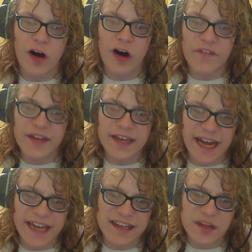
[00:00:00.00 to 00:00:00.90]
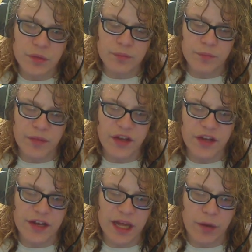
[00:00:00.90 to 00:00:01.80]
on the 9th, they
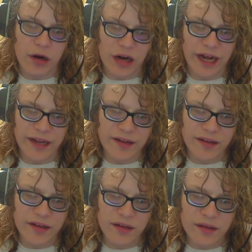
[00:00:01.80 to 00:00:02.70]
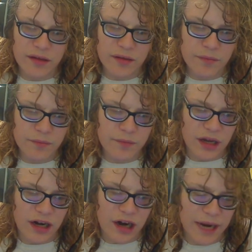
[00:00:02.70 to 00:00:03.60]
did an MRI.
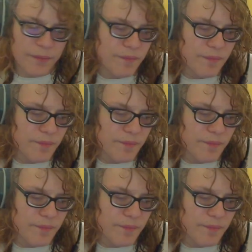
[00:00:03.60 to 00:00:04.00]
All right,